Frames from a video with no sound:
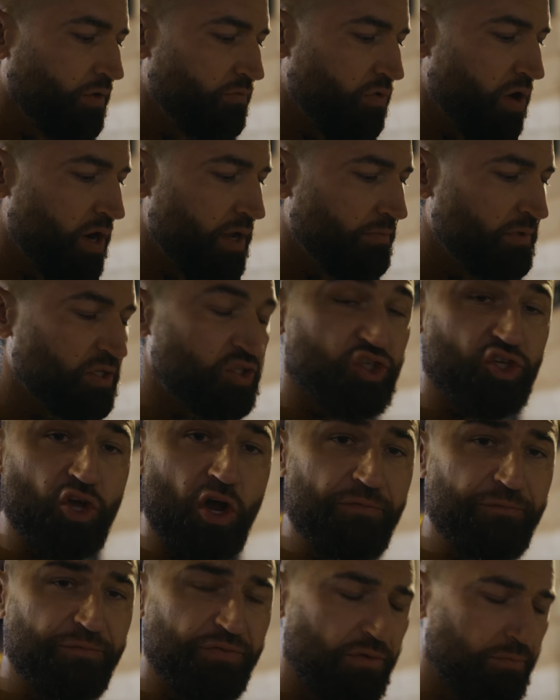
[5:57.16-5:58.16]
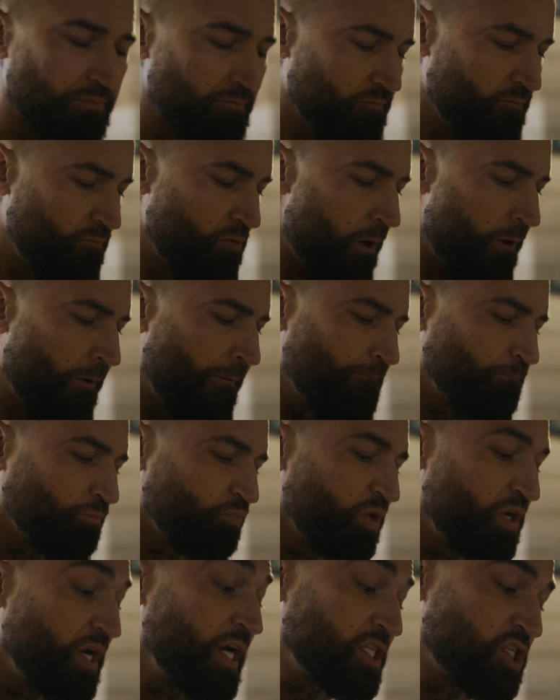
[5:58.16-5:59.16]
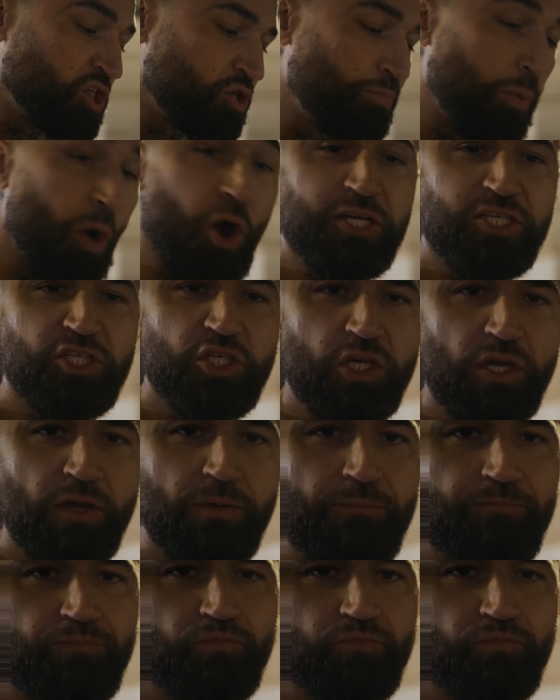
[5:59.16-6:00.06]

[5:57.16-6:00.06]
right? Soft. It's spicy,